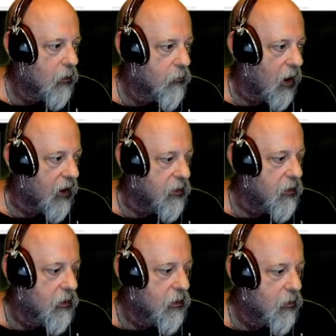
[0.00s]
Right.
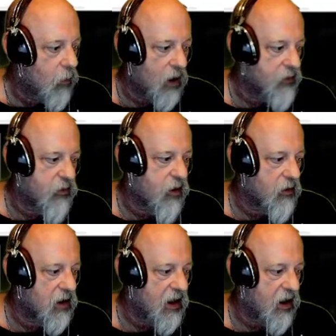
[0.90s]
Well, there's
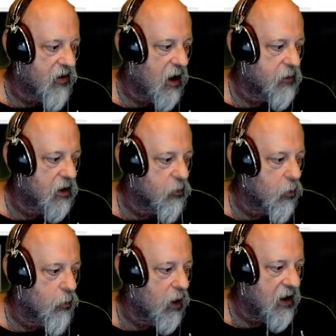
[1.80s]
hardly any sound in the
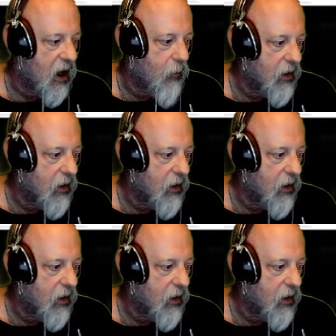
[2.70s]
room right now